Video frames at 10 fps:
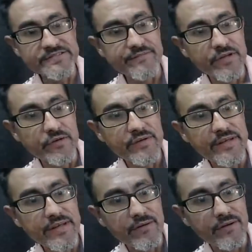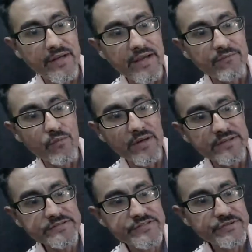if you look here, I have
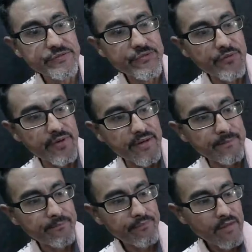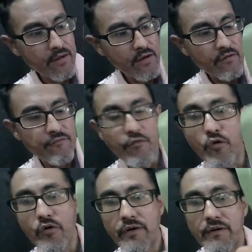1, 2, 3,
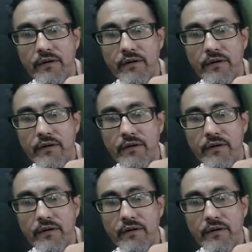4,